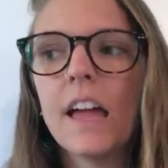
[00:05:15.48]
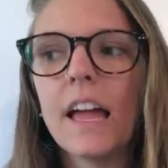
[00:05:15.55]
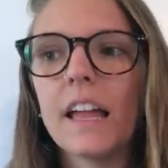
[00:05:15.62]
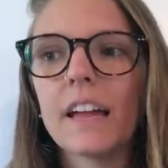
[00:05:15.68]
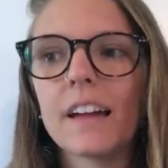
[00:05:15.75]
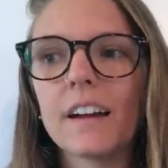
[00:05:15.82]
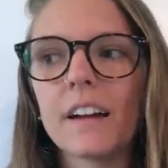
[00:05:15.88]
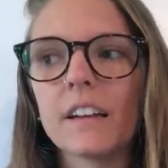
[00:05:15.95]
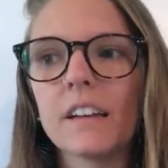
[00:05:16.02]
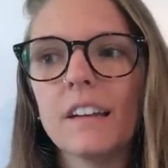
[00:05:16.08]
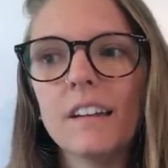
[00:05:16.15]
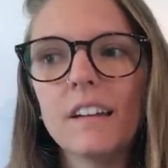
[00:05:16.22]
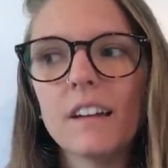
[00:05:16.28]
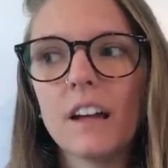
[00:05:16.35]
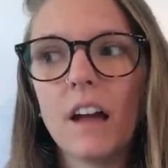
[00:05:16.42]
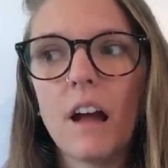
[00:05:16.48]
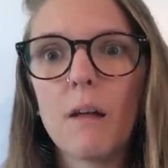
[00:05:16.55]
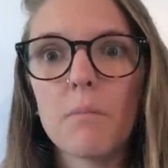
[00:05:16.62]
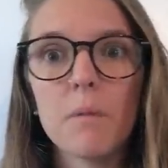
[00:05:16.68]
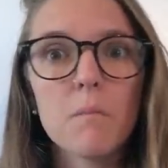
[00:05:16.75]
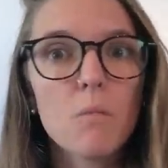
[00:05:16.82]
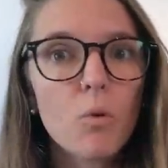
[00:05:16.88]
And
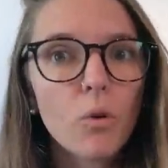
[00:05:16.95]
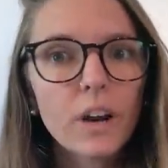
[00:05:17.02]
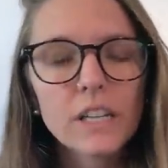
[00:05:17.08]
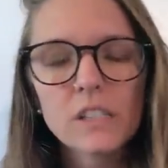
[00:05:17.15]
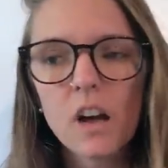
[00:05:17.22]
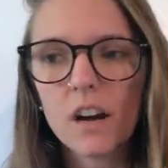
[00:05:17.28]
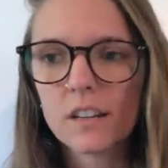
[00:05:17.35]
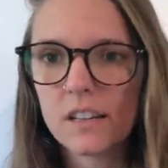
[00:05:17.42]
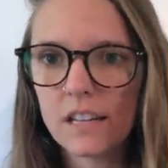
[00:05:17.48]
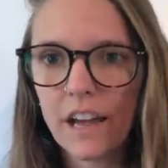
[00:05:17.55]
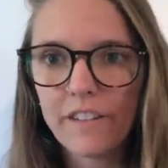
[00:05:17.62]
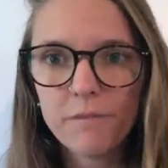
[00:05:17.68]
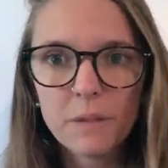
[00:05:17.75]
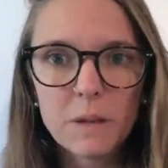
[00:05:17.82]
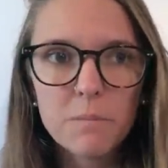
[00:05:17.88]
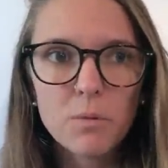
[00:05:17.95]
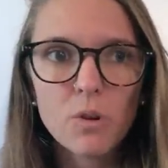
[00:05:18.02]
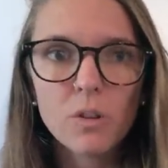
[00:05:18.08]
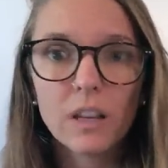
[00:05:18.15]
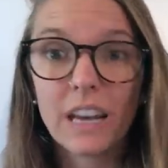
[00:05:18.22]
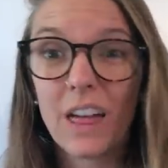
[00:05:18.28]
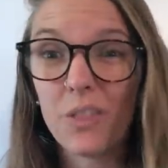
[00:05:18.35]
um, the more I talked to deaf
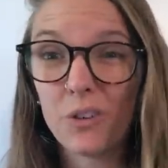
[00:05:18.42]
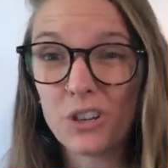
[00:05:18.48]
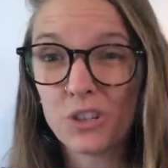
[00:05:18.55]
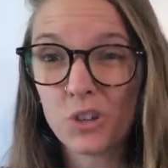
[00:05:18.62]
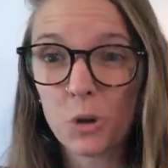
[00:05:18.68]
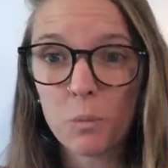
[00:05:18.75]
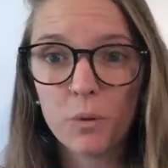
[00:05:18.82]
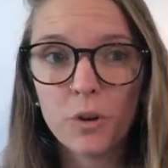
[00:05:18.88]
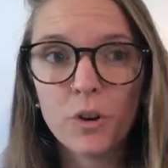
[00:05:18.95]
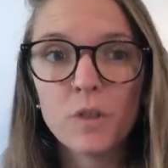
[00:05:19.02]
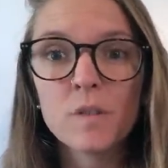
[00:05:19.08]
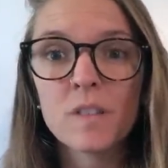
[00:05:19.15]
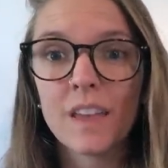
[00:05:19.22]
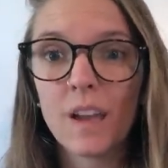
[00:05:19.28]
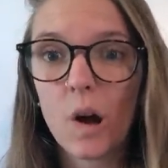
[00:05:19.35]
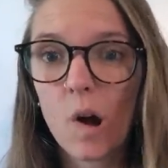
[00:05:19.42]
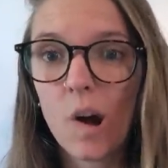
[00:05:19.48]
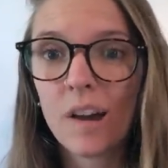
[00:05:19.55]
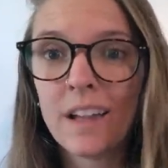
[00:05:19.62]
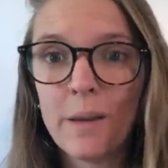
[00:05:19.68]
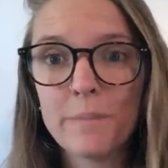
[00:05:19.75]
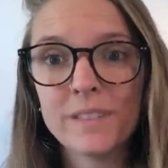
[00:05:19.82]
people and other interpreters, they
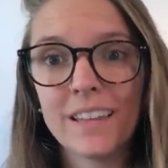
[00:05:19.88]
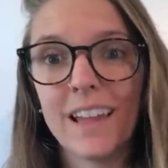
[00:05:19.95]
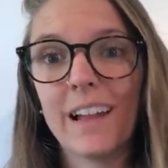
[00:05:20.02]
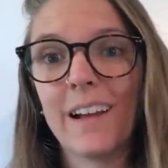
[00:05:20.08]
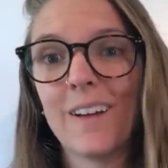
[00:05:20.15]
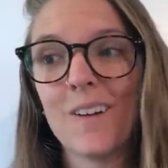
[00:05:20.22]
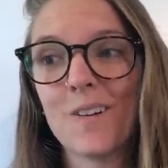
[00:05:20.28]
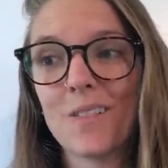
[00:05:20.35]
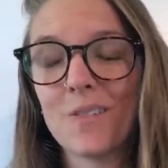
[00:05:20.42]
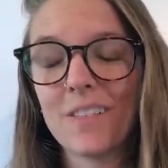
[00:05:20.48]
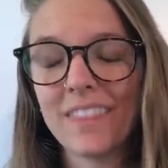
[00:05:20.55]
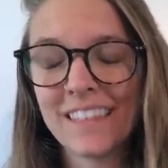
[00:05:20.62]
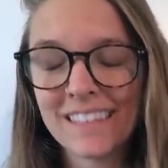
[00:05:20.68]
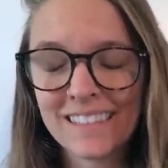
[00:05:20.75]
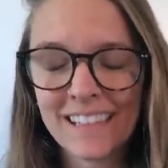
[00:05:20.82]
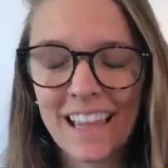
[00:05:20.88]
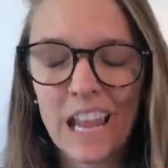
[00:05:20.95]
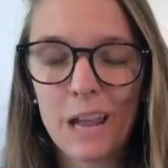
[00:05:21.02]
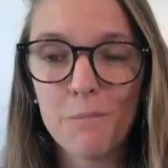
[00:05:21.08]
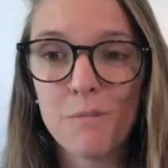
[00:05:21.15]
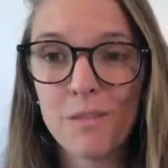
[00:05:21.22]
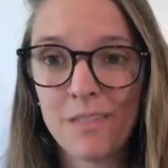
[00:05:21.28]
all kept saying the
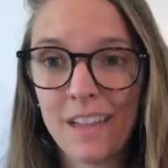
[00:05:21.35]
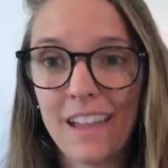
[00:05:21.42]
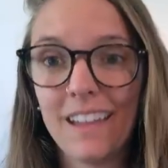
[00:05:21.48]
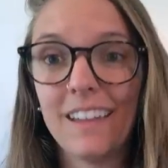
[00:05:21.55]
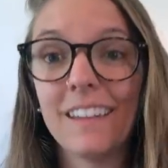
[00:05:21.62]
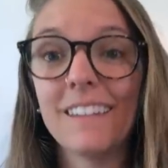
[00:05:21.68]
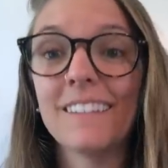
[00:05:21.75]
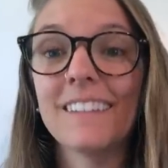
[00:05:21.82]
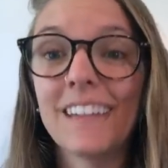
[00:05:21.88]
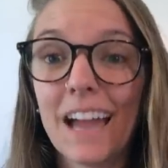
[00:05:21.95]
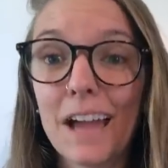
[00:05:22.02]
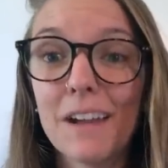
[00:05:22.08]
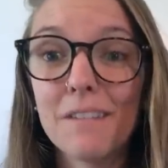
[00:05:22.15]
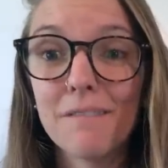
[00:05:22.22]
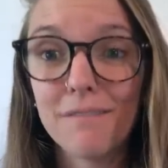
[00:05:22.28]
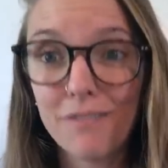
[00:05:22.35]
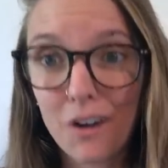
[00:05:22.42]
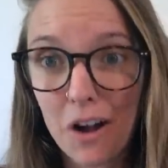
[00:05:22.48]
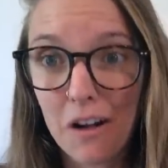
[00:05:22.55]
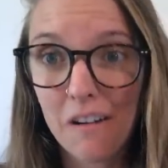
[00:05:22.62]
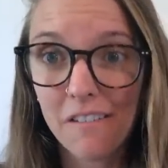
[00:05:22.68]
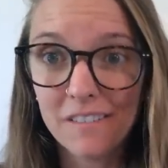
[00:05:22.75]
same thing get
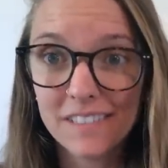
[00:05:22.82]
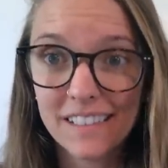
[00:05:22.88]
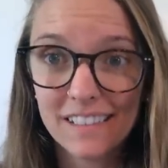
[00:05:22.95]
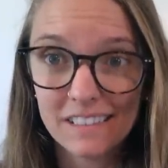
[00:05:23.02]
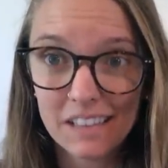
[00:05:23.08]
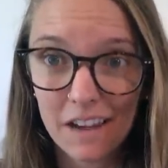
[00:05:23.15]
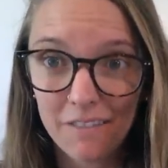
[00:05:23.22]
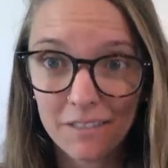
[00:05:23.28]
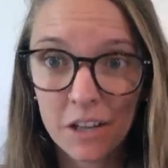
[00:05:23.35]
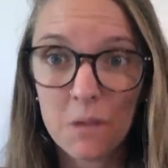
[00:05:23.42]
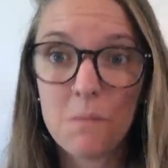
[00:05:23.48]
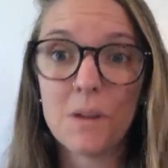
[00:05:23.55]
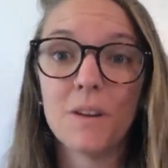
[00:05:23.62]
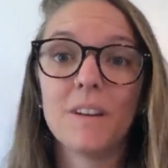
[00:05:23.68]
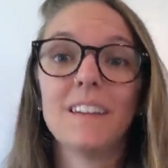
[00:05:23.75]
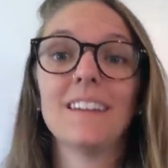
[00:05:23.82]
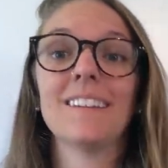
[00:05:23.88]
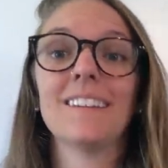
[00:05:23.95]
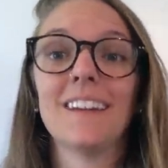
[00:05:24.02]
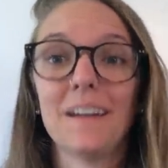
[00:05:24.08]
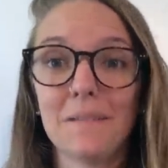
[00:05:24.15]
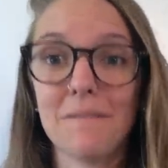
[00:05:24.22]
involved in the deaf community,
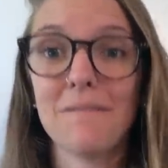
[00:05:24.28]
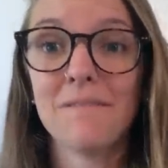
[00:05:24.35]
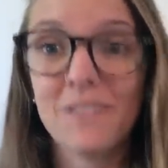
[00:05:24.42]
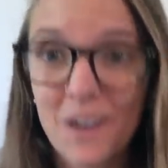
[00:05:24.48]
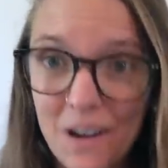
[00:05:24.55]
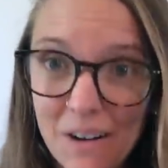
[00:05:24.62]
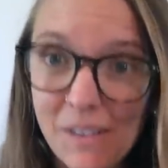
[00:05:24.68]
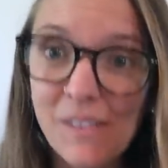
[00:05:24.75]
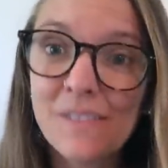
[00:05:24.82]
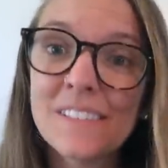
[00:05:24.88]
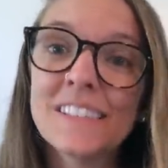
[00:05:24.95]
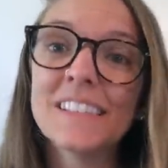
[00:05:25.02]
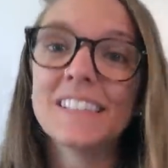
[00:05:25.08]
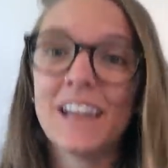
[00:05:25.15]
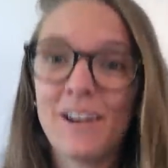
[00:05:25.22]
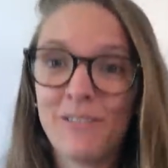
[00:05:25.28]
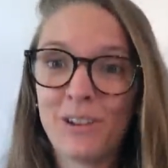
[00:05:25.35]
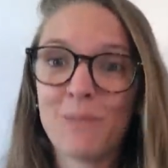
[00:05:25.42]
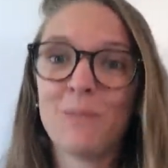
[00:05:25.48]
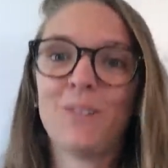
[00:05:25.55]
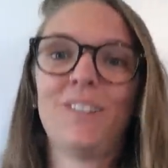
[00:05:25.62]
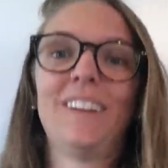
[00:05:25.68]
get involved in the deaf
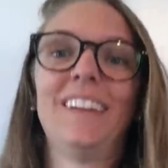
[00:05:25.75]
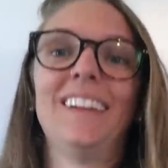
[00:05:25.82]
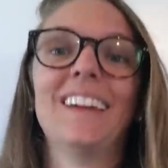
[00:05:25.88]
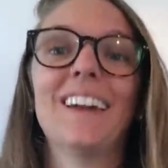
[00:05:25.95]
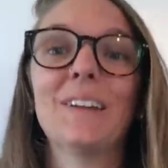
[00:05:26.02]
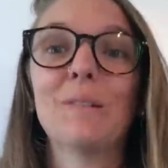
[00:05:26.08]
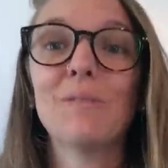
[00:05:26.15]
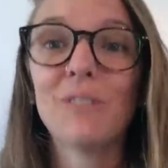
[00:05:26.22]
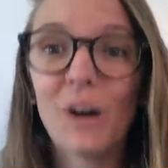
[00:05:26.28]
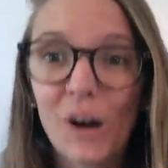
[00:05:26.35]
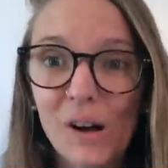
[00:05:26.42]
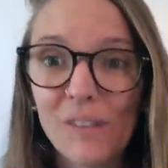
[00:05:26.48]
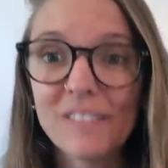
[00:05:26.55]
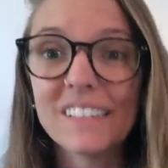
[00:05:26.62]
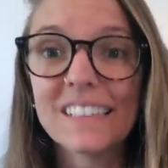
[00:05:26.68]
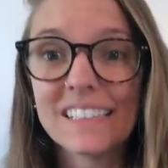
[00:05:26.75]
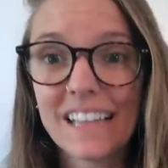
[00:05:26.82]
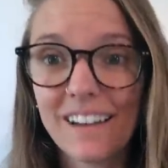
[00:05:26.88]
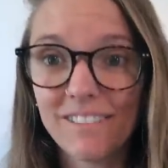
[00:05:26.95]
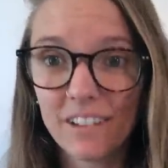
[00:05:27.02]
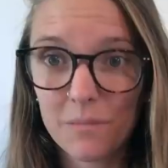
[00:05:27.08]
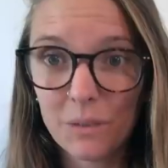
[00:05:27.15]
community, get involved in the
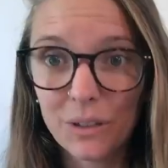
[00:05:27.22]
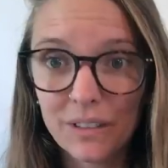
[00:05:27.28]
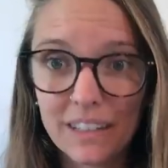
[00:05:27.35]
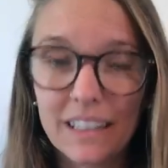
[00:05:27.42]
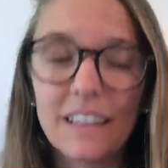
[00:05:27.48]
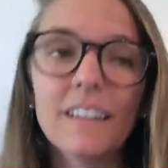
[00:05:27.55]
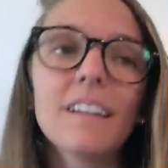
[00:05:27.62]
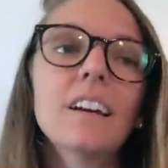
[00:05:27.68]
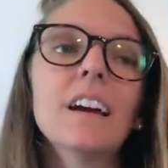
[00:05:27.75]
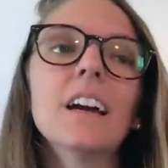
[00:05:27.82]
deaf community.